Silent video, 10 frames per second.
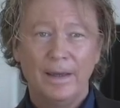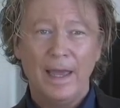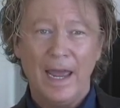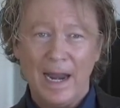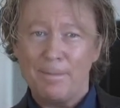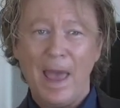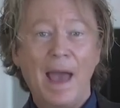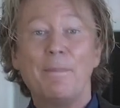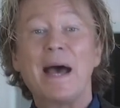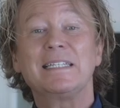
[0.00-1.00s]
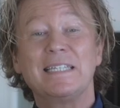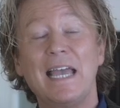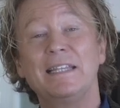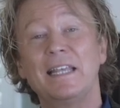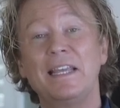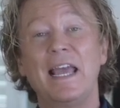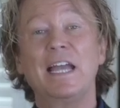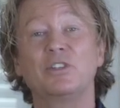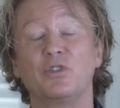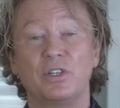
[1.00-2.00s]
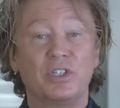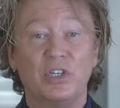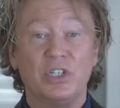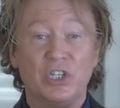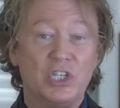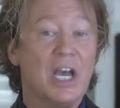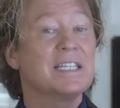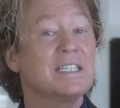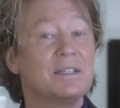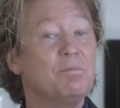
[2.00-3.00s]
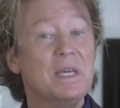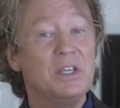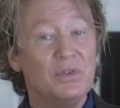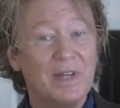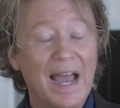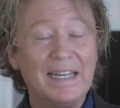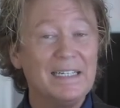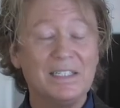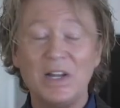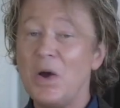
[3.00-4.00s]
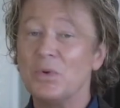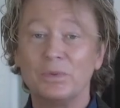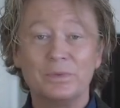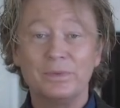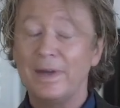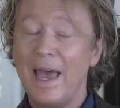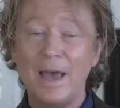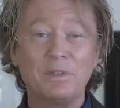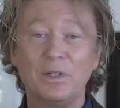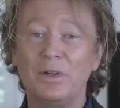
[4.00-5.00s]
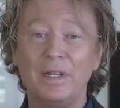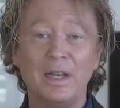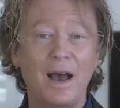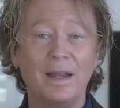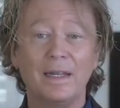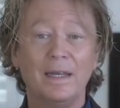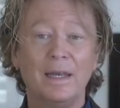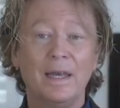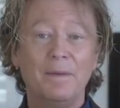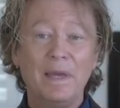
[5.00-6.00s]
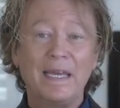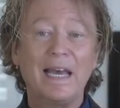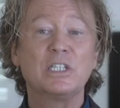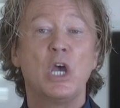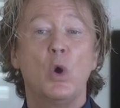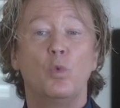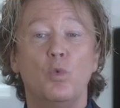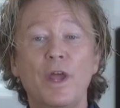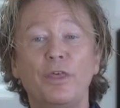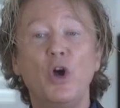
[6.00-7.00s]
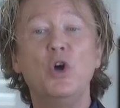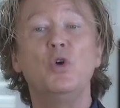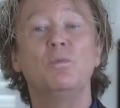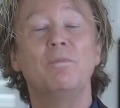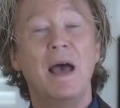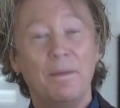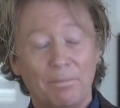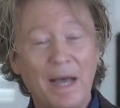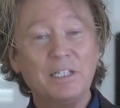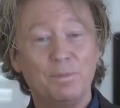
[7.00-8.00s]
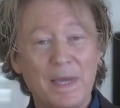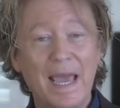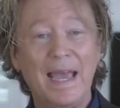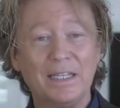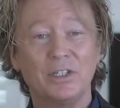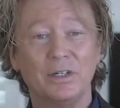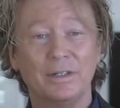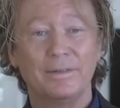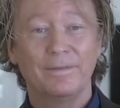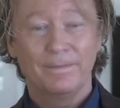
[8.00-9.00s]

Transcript: And I'm, am I saying that the answer is to just be united? No, absolutely not. Because with whom must be answered.